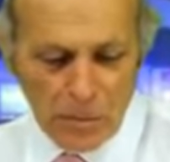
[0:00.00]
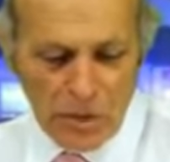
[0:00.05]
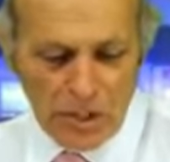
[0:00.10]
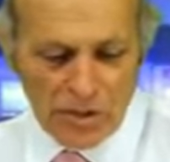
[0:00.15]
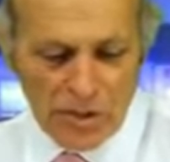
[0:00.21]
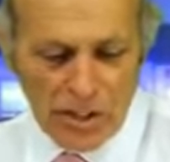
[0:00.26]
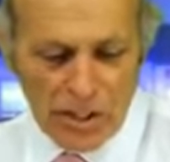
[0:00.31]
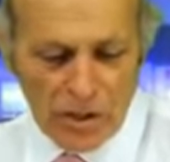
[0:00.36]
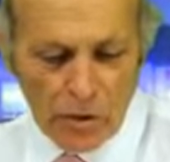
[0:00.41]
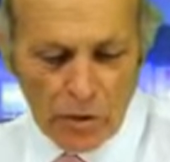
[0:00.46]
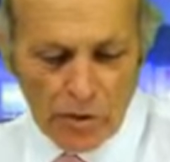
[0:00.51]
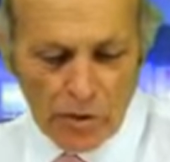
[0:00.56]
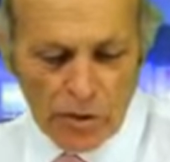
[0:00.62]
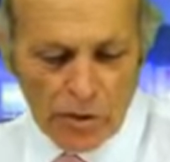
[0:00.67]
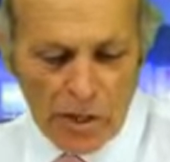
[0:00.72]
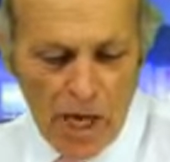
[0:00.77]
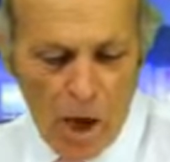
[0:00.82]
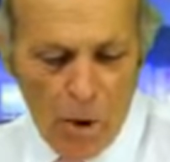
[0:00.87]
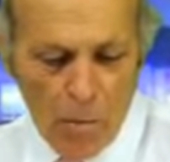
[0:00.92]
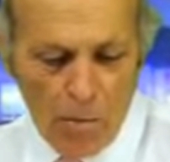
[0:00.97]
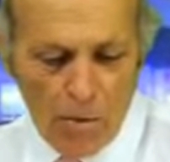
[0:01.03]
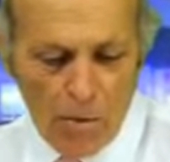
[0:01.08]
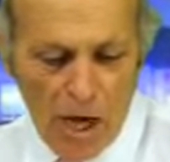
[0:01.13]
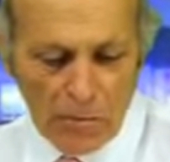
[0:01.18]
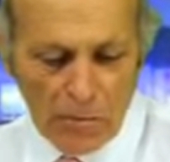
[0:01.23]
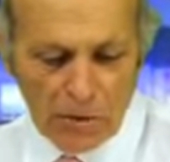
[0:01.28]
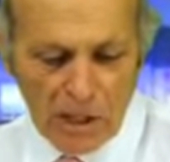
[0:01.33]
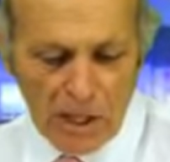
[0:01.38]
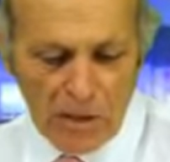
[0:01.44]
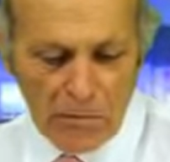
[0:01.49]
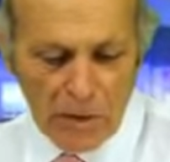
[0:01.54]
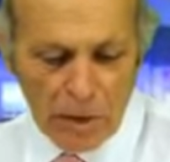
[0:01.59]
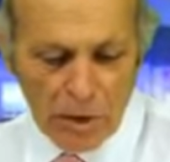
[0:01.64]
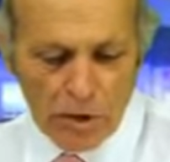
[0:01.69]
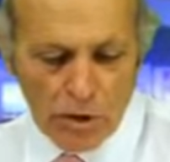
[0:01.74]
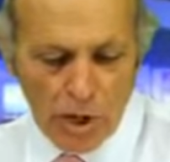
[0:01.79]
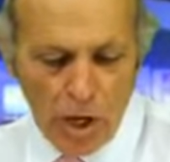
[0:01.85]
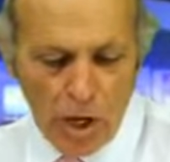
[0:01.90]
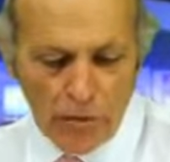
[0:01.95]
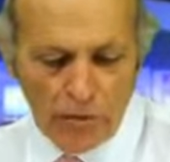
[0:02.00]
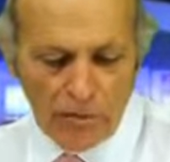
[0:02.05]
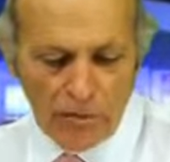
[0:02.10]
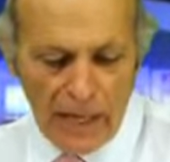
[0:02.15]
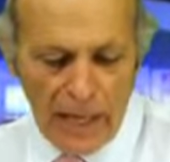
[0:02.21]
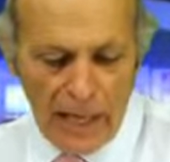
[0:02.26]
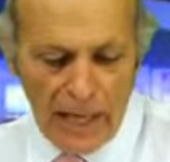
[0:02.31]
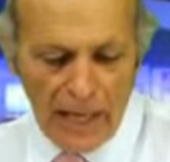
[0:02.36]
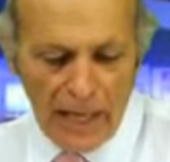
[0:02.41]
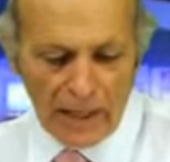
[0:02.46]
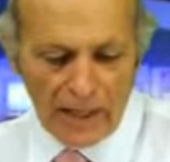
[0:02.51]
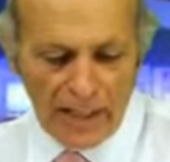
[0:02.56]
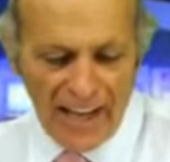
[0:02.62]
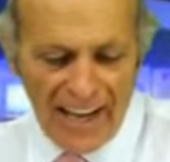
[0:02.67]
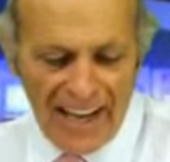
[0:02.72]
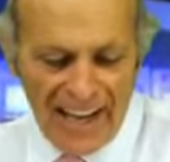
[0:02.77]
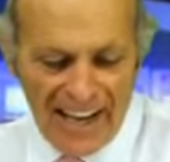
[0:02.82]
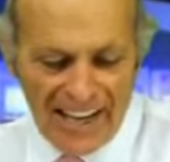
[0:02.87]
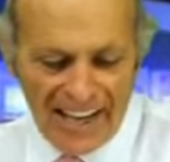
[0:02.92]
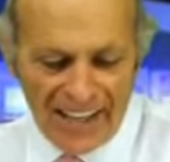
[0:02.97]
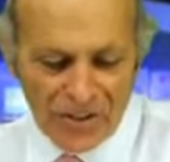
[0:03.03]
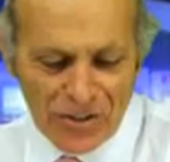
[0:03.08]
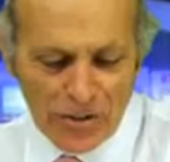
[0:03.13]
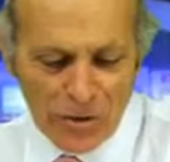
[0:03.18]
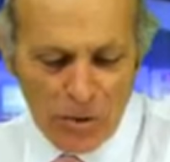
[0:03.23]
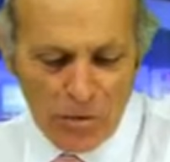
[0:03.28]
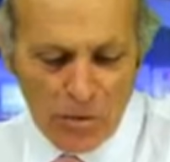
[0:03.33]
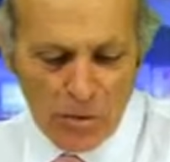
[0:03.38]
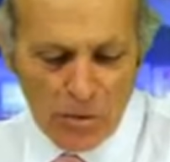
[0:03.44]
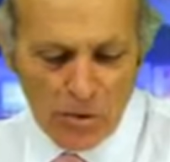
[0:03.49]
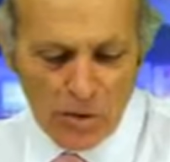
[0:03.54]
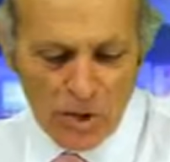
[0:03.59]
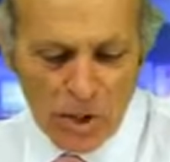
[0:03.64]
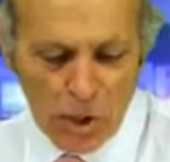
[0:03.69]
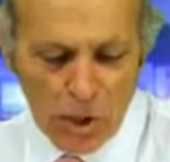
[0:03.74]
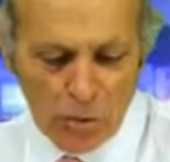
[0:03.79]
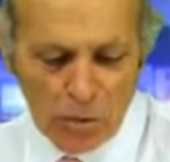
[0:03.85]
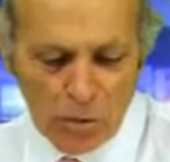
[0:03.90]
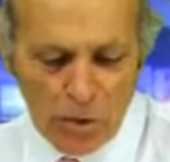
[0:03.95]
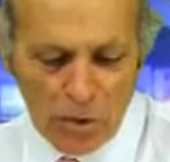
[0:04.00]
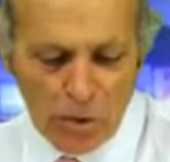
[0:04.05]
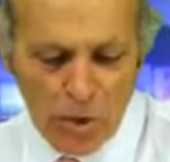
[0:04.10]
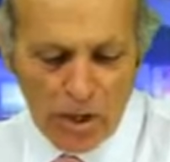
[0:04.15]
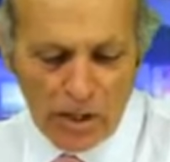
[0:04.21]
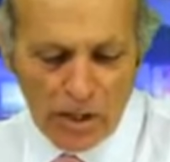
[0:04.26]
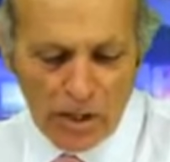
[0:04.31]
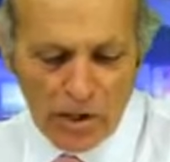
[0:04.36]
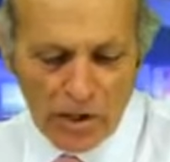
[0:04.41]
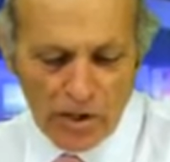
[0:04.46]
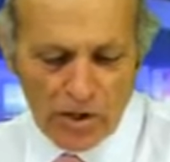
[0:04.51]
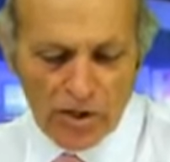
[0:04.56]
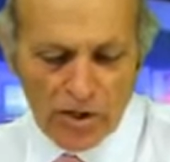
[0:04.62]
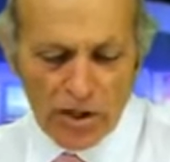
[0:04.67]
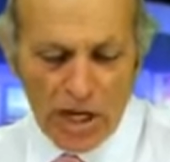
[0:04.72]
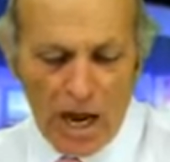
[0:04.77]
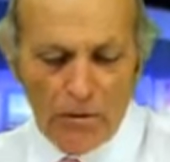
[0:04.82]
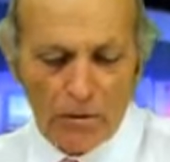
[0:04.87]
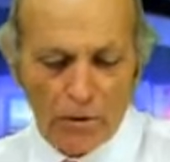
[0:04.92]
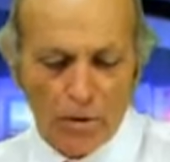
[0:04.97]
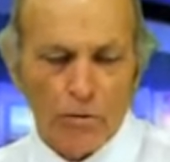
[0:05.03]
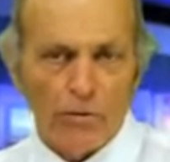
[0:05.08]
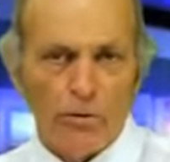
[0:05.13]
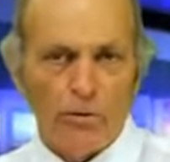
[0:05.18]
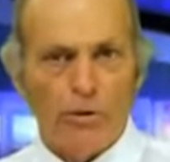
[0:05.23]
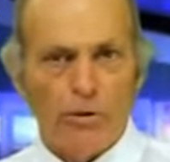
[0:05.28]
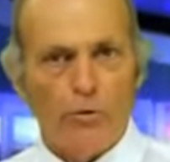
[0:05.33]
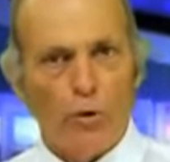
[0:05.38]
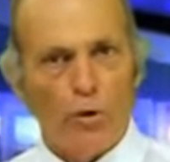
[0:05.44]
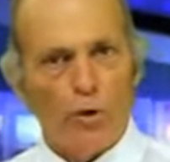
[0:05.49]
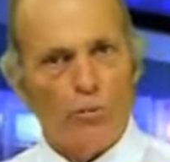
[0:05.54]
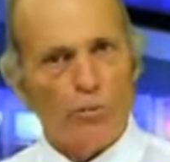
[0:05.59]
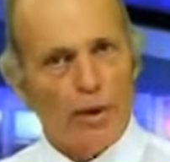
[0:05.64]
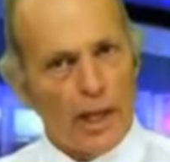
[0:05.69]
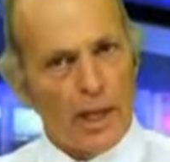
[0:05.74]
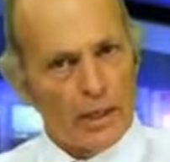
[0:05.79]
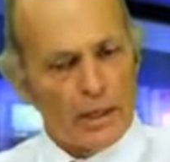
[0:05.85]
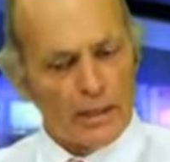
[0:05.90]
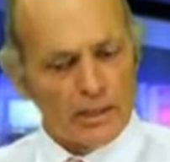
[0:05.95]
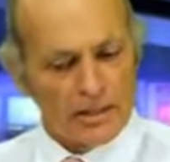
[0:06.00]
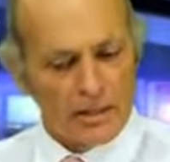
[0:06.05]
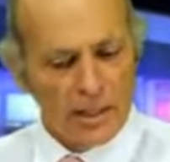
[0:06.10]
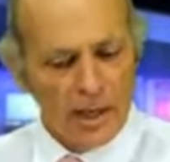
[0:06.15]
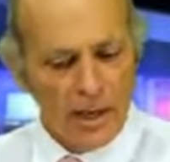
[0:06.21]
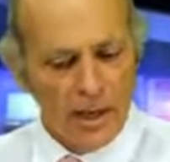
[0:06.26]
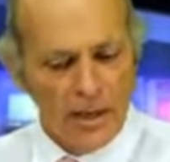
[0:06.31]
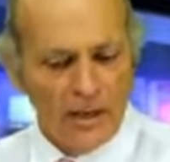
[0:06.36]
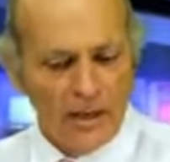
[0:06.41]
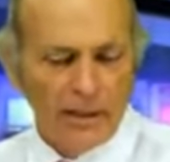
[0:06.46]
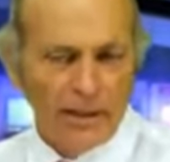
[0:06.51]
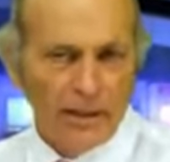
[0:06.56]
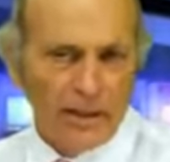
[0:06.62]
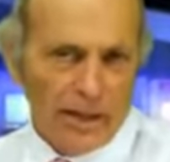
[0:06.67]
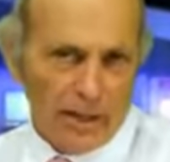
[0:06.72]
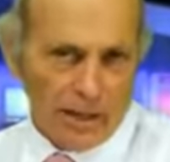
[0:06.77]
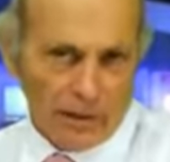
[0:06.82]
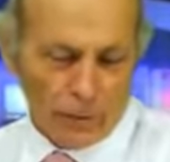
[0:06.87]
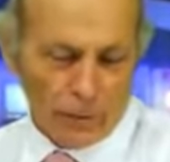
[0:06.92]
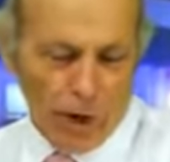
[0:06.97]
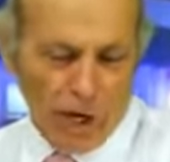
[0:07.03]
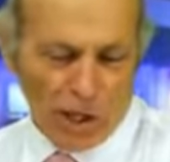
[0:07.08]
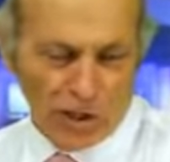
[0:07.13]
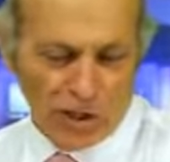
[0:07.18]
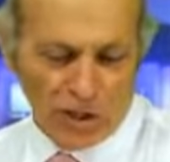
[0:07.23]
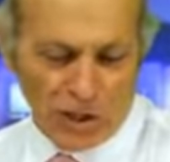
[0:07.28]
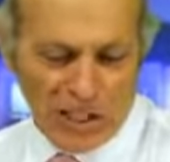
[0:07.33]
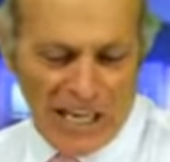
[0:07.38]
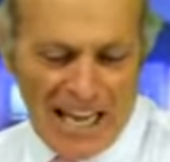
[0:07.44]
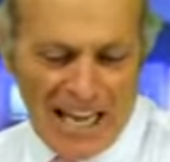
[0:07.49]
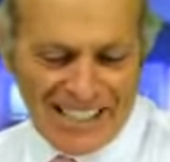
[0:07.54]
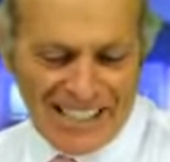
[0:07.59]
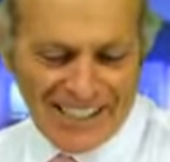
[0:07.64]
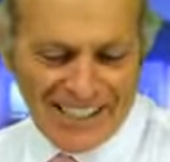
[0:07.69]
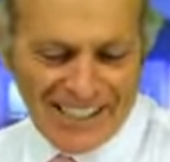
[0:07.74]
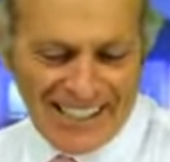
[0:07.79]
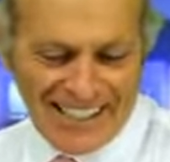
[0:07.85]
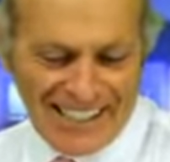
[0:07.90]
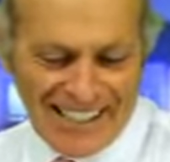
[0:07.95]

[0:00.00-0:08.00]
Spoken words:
CEOs are now playing miniature golf, and a stripper was killed when her audience showered her with a roll of pennies while she danced.